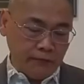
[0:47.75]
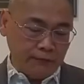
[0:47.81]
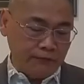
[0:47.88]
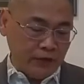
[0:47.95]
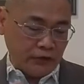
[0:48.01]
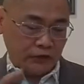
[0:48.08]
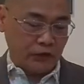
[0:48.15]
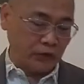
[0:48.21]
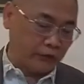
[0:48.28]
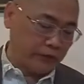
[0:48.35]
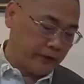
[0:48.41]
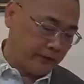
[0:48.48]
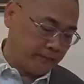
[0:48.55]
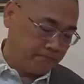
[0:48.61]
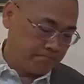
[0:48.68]

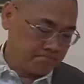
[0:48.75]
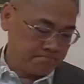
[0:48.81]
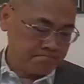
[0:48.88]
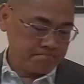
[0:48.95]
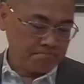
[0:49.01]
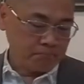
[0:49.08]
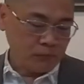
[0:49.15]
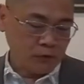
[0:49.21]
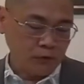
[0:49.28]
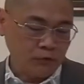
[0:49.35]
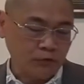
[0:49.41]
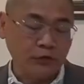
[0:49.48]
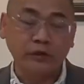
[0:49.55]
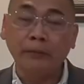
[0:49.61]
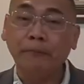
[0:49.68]
victory.
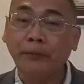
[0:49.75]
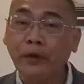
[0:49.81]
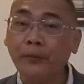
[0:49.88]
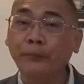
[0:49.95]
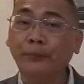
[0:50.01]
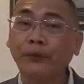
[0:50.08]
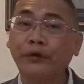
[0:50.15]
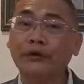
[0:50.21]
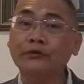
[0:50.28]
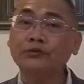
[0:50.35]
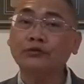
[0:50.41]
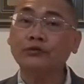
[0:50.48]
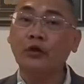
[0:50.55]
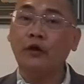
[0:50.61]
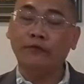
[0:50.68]
For the
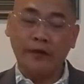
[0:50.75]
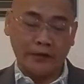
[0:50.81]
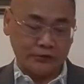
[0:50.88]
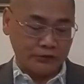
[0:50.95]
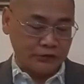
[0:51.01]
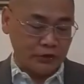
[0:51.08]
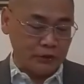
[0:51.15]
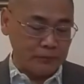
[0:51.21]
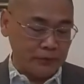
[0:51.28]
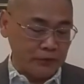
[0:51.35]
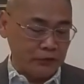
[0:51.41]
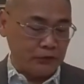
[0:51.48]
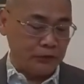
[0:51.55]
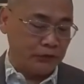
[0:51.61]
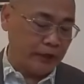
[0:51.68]
purpose of our sermon
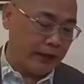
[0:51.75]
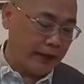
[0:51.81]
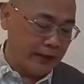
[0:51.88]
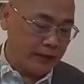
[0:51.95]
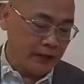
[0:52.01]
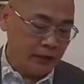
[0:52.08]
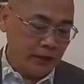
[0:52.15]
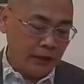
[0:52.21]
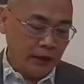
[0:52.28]
today,